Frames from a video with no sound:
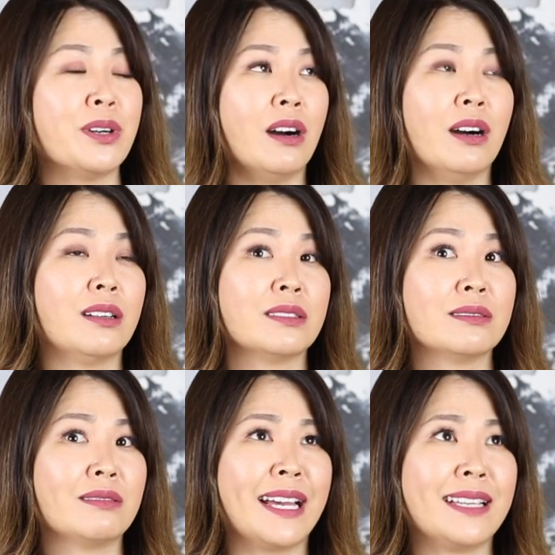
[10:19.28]
Oh,
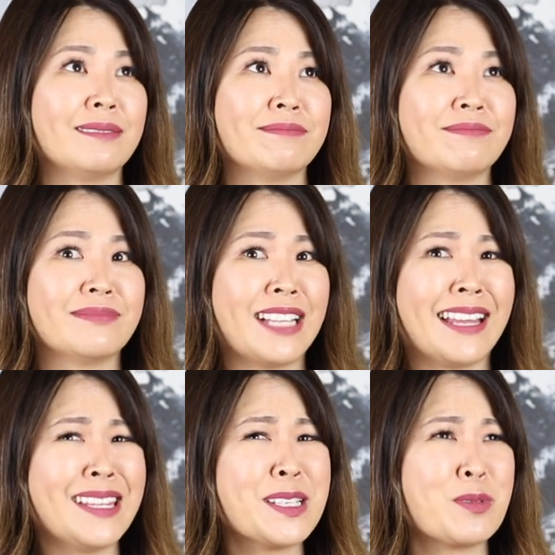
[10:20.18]
like, I
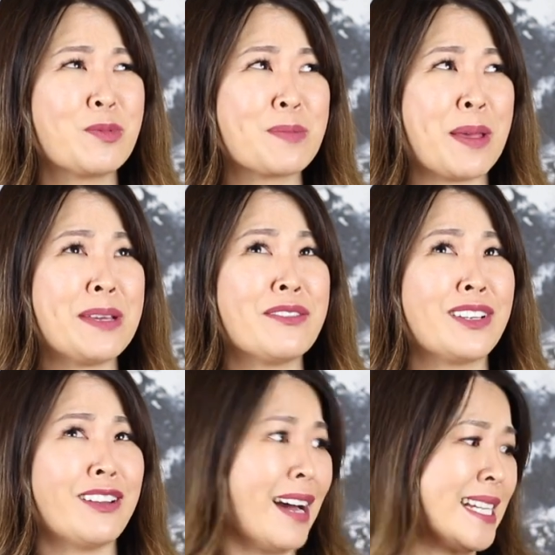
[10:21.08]
think this one was maybe over
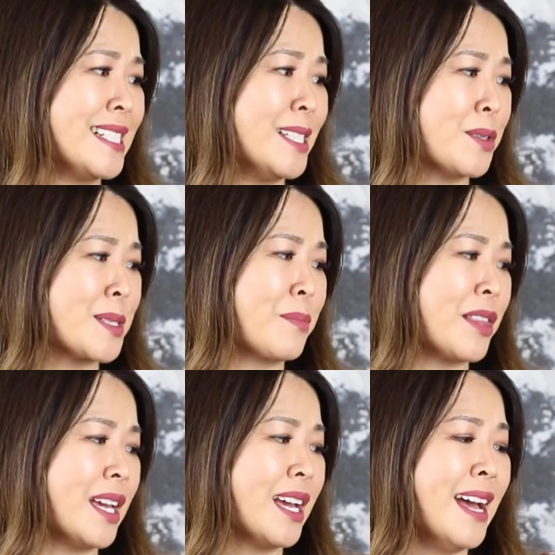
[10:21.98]
90 or
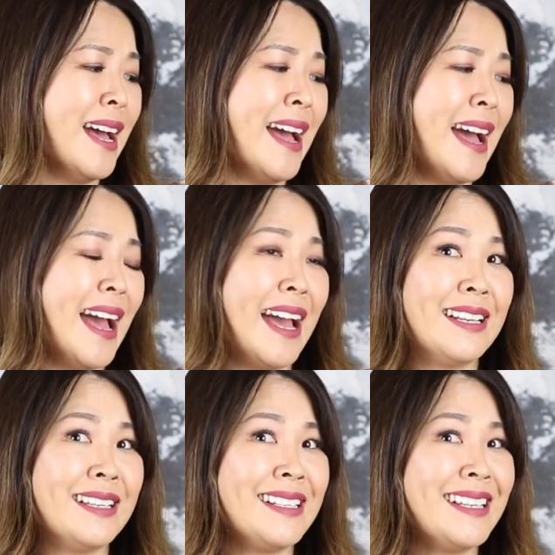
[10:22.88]
something. And
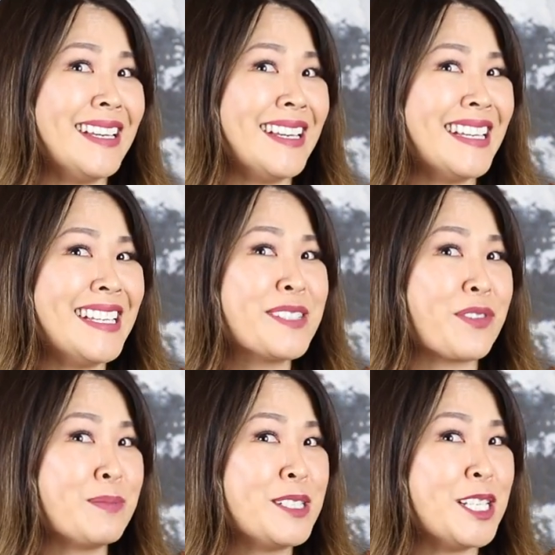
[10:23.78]
it is
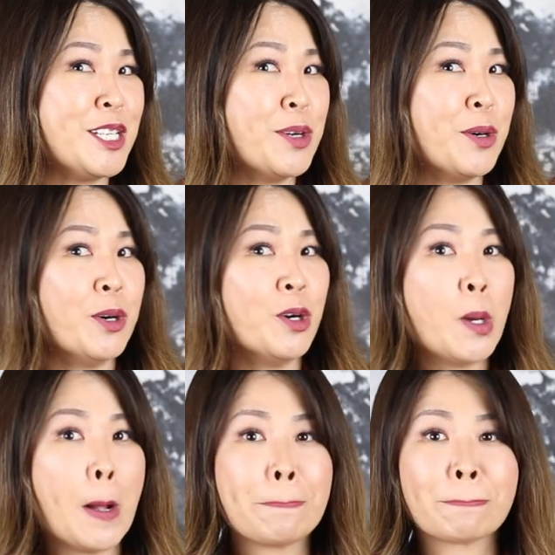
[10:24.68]
from Dior,